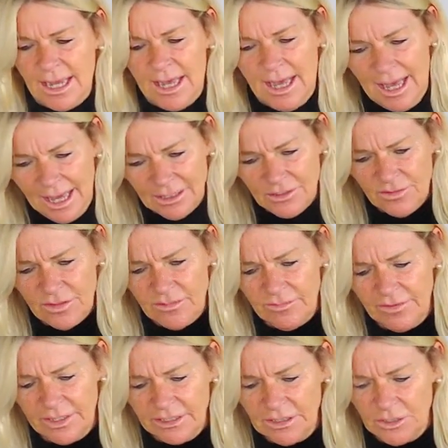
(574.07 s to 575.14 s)
add the
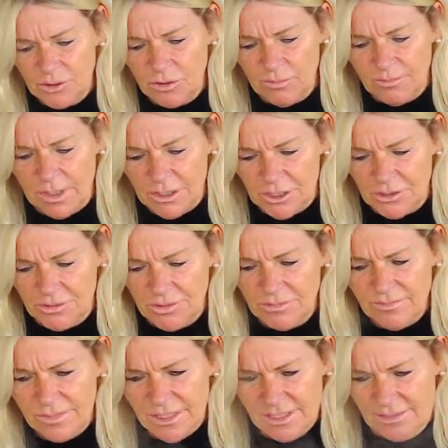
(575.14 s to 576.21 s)
finely chopped
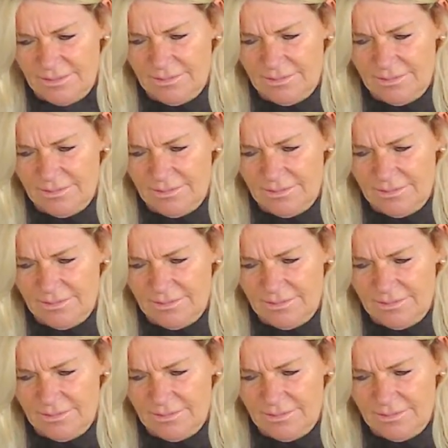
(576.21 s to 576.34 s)
mushrooms,